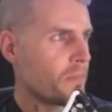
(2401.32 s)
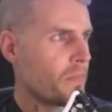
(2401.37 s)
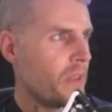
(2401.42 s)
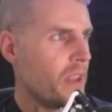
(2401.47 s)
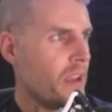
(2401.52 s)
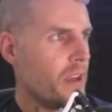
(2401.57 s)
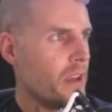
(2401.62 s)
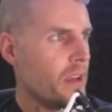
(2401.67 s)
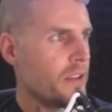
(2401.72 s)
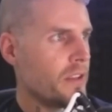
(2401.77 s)

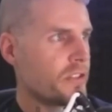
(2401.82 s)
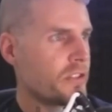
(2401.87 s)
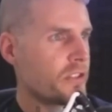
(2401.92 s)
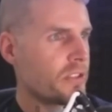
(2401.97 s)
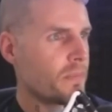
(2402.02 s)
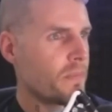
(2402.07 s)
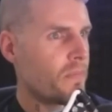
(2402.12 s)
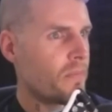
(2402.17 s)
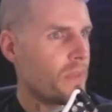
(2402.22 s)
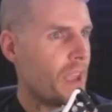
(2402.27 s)

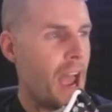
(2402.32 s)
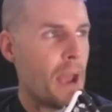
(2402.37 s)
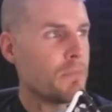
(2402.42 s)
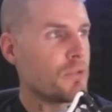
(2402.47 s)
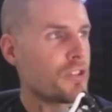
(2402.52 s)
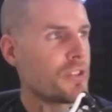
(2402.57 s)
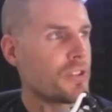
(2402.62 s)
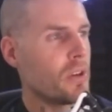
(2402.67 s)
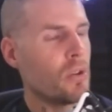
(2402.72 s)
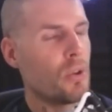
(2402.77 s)
is I'm
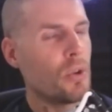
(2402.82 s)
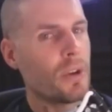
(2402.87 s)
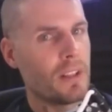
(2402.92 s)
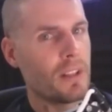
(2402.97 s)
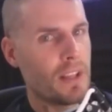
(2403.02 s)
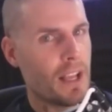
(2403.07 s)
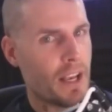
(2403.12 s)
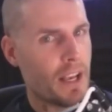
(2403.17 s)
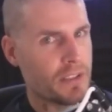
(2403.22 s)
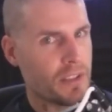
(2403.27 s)
just going to look at
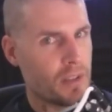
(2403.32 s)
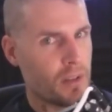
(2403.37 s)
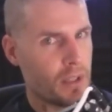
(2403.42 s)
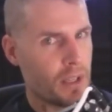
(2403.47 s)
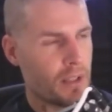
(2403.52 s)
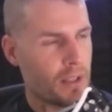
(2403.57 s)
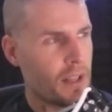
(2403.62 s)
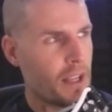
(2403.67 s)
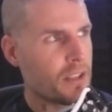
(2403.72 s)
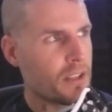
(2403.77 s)
last
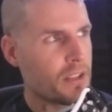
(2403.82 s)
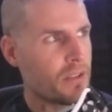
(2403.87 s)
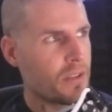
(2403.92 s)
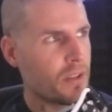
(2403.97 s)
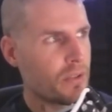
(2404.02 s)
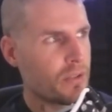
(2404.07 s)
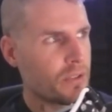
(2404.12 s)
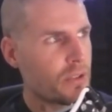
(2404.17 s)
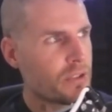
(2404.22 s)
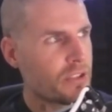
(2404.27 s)
click. Like
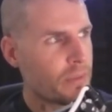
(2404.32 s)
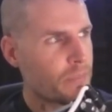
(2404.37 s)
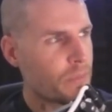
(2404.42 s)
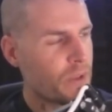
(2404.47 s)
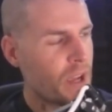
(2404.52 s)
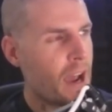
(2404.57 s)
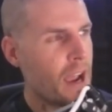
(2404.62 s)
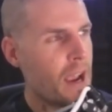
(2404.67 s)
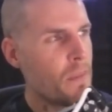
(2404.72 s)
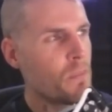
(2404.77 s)
there's a
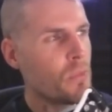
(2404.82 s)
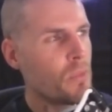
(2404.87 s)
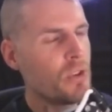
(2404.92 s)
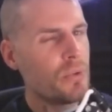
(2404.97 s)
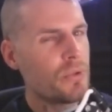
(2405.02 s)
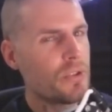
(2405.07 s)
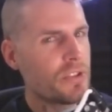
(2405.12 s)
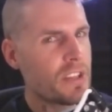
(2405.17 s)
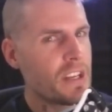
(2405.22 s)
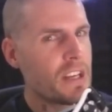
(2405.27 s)
time when
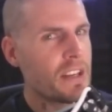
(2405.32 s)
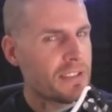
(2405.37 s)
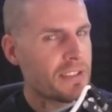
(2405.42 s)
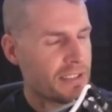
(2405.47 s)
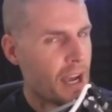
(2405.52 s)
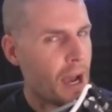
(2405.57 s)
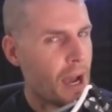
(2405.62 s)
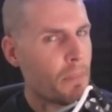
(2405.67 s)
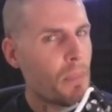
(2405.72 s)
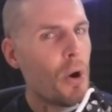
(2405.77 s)
you just need to
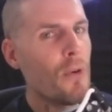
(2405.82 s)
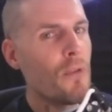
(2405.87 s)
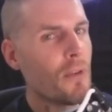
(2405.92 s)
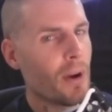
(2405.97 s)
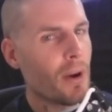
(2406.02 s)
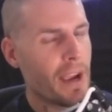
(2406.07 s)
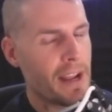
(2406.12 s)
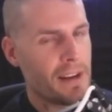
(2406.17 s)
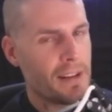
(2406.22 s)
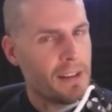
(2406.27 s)
stop
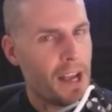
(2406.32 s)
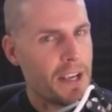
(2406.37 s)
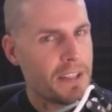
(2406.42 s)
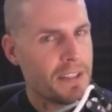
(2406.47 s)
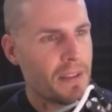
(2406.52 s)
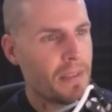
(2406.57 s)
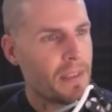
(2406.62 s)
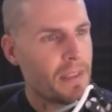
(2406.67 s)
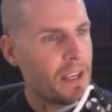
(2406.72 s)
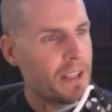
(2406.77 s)
over
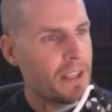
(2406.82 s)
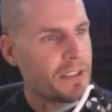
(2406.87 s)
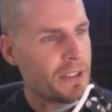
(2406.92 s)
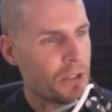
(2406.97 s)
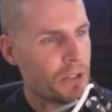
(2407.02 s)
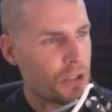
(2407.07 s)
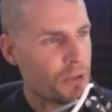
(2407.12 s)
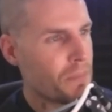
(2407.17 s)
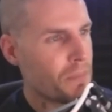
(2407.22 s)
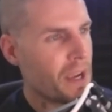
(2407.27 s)
analyzing things and
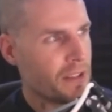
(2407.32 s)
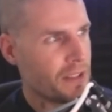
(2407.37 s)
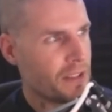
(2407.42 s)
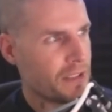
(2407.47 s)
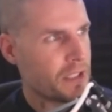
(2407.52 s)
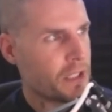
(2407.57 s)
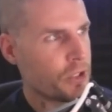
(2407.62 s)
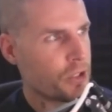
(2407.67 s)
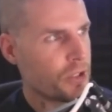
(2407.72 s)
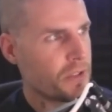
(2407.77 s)
just make
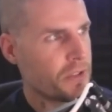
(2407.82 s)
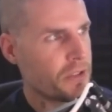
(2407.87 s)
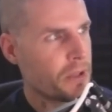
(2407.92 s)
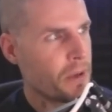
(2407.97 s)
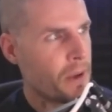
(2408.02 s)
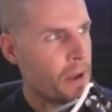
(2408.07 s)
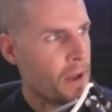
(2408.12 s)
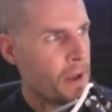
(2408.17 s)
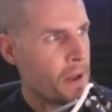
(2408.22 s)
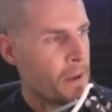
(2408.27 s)
decisions.
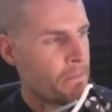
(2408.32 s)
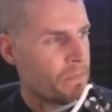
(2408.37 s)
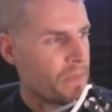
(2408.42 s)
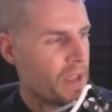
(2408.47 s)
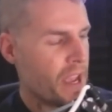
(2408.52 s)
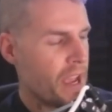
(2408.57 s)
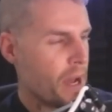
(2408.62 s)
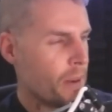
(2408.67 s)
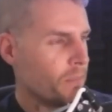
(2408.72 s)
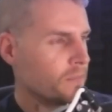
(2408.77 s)

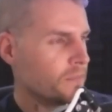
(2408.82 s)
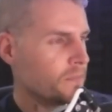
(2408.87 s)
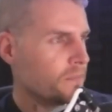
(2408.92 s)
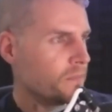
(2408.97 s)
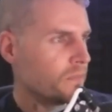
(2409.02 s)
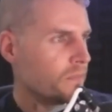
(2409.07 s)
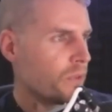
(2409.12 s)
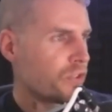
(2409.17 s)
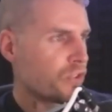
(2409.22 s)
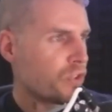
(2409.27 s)
And
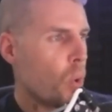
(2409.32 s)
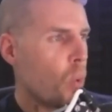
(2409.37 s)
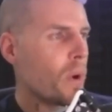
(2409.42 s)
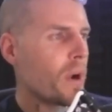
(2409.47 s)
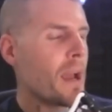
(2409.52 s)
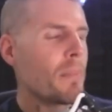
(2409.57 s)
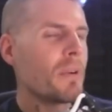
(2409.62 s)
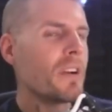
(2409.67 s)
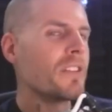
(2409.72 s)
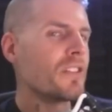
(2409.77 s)
so what
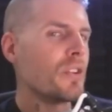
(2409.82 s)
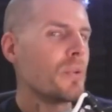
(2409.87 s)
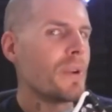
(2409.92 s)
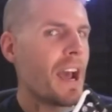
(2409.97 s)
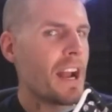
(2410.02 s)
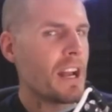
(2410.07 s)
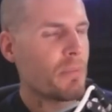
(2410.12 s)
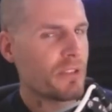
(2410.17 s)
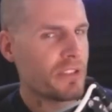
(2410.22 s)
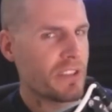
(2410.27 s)
I'm going to do
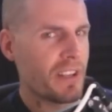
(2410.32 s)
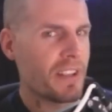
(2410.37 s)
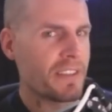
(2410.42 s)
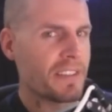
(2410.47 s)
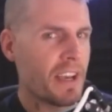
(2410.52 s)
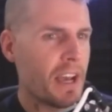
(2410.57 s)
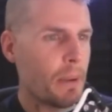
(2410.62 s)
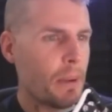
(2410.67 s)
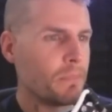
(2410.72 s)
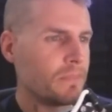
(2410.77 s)
90% of the
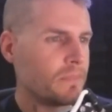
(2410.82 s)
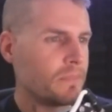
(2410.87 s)
time,